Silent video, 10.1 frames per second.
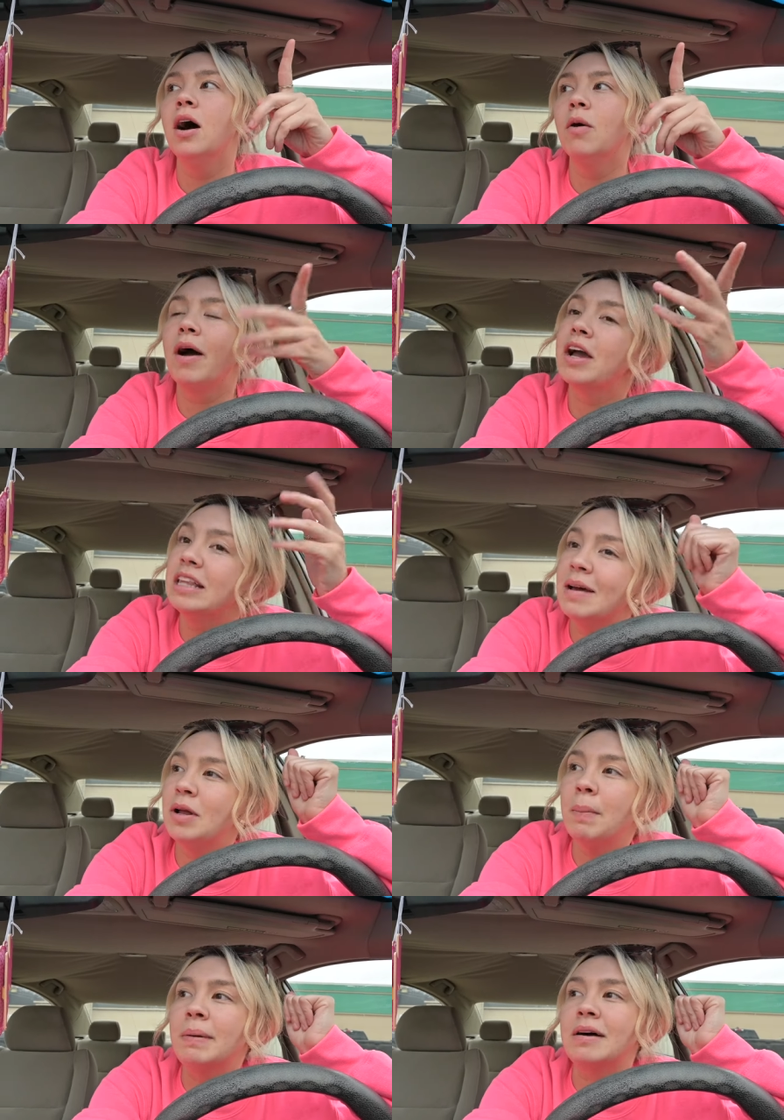well I couldn't have been
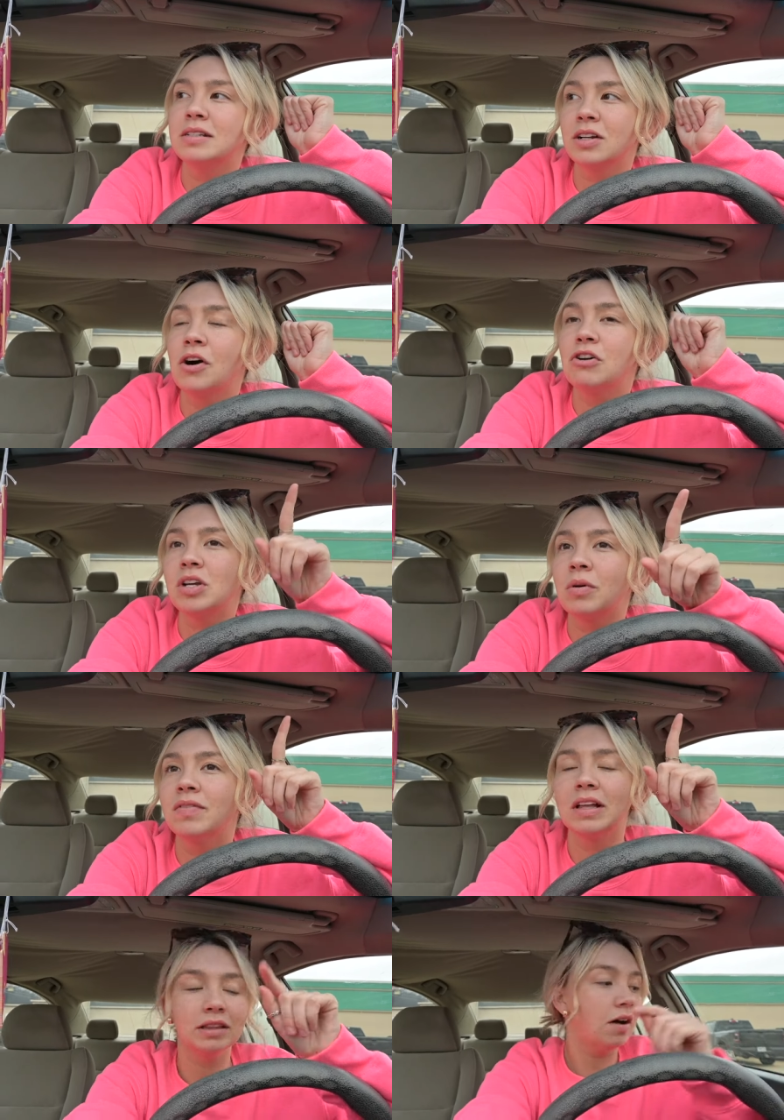open when I was in college I would have
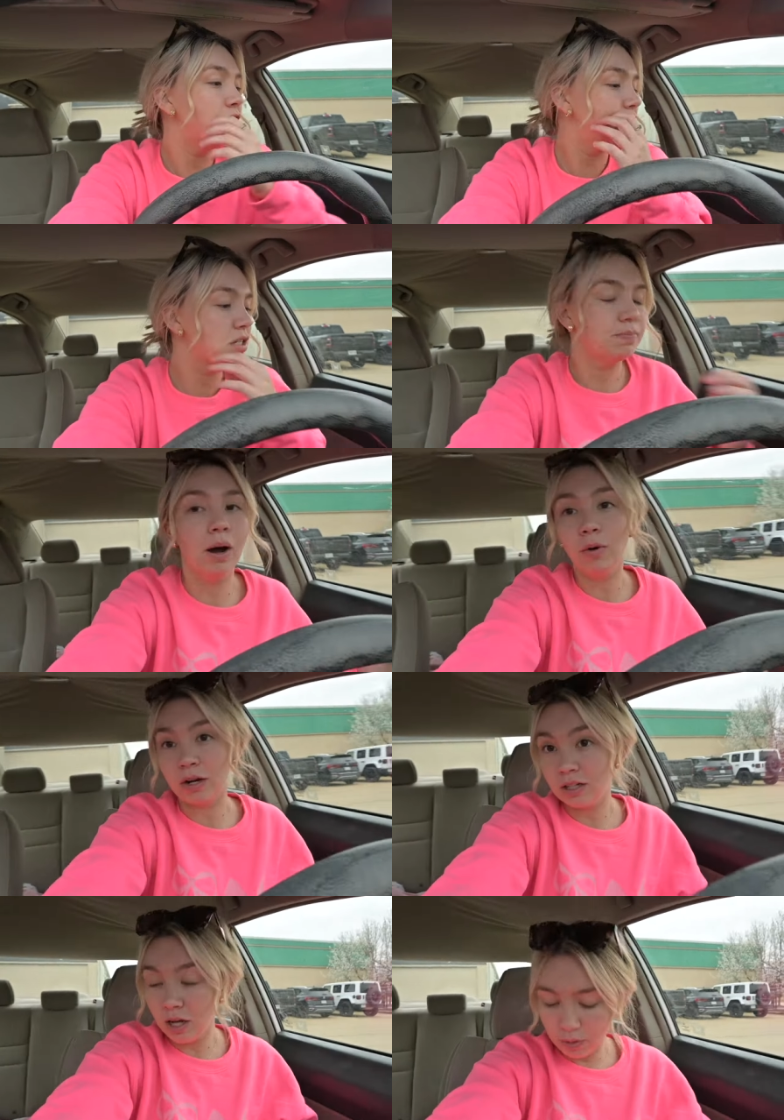like loved this but we're
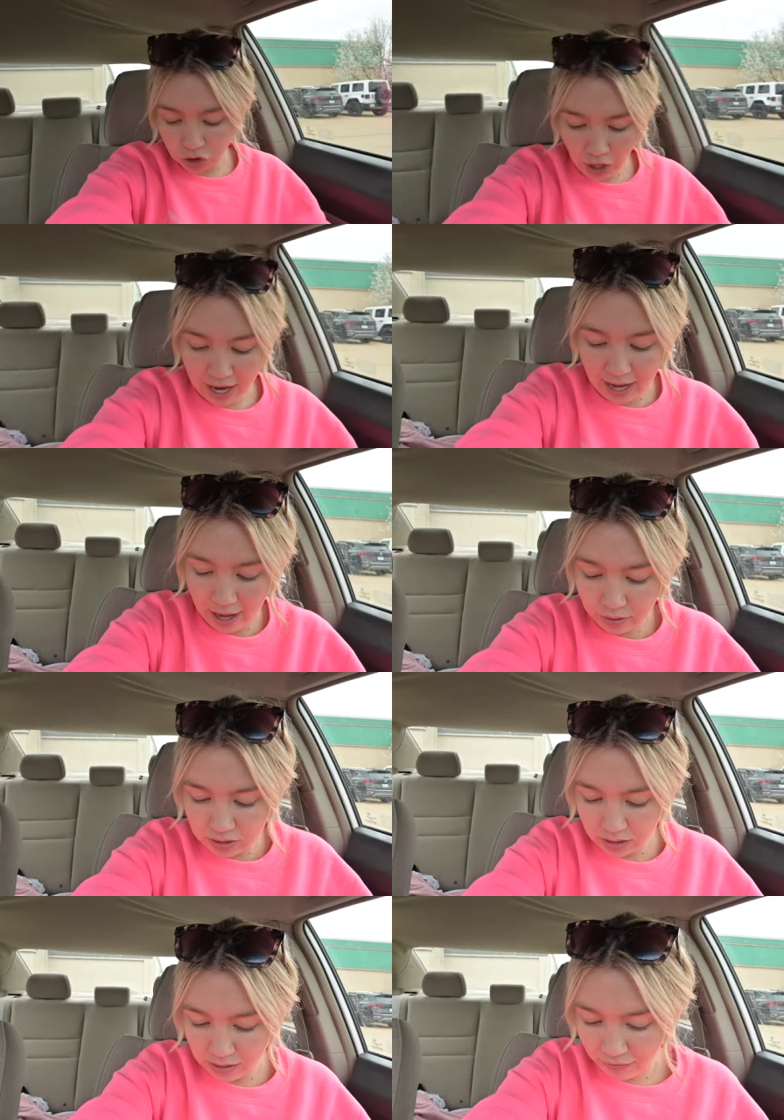gonna go try it out
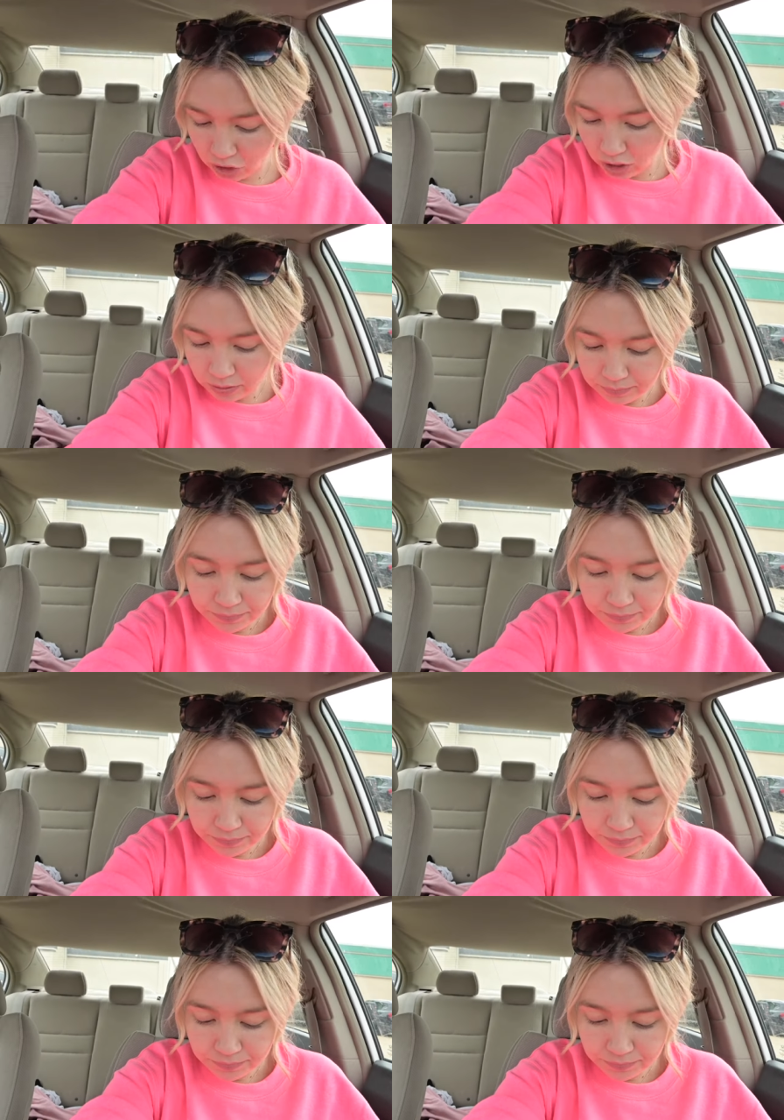never